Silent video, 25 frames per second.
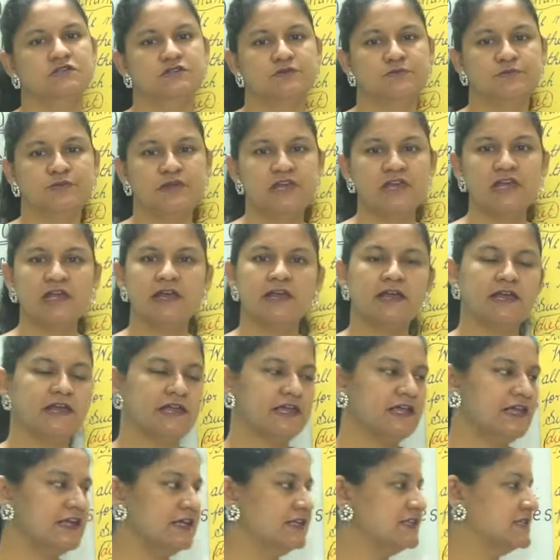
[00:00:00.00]
to be
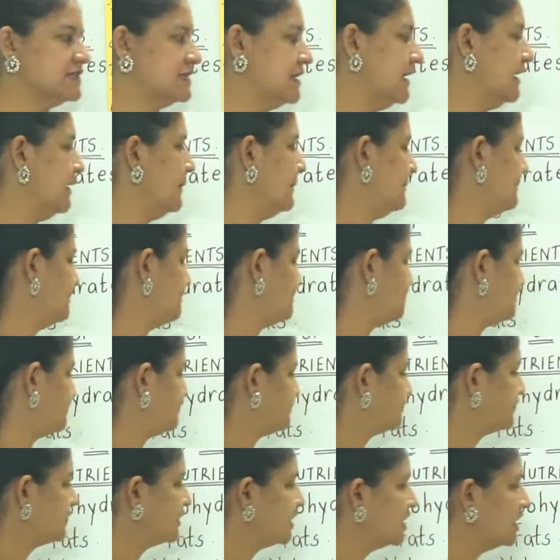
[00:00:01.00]
eaten.
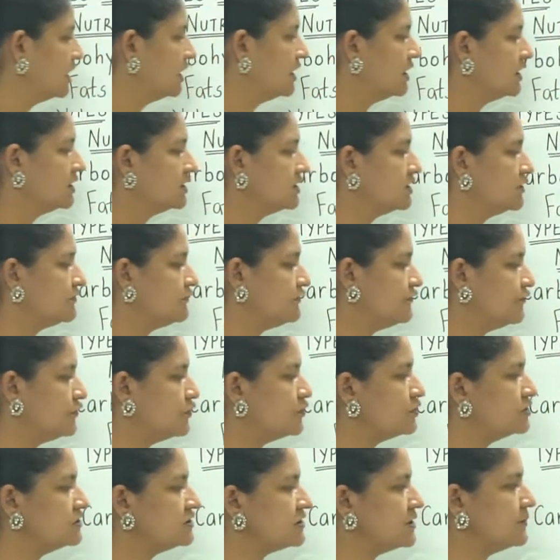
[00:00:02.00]
The
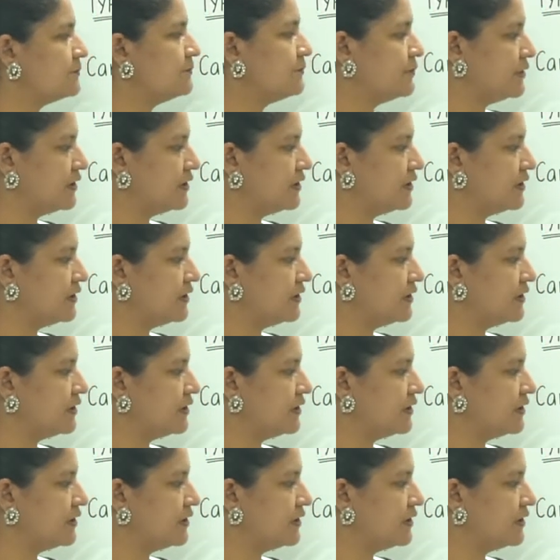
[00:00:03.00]
food